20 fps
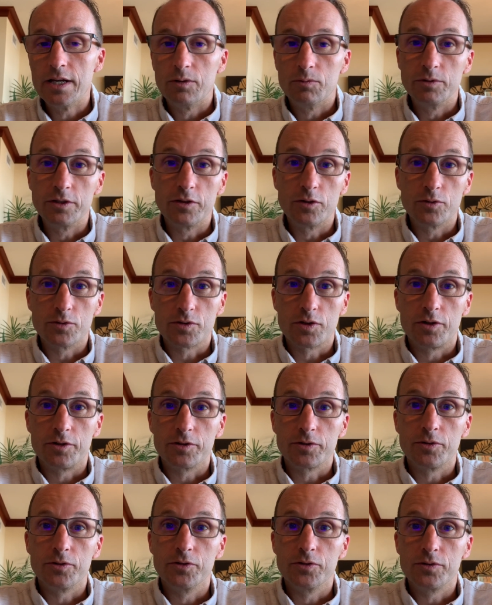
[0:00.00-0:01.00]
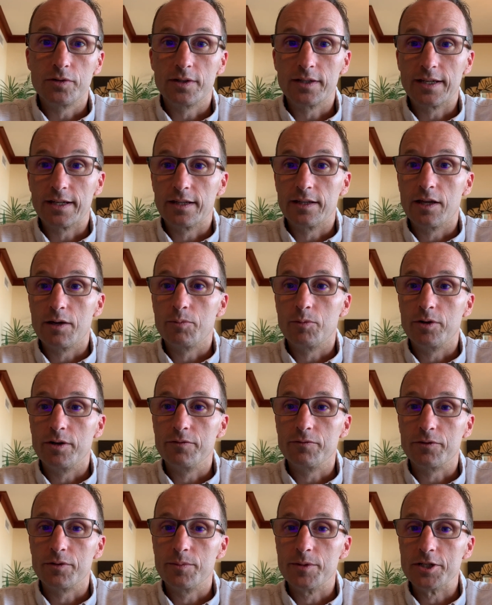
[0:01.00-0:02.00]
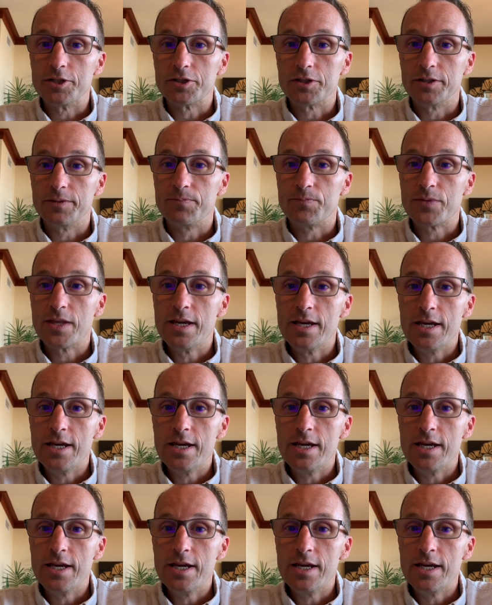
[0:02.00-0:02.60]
read those articles. You can get a lot more information.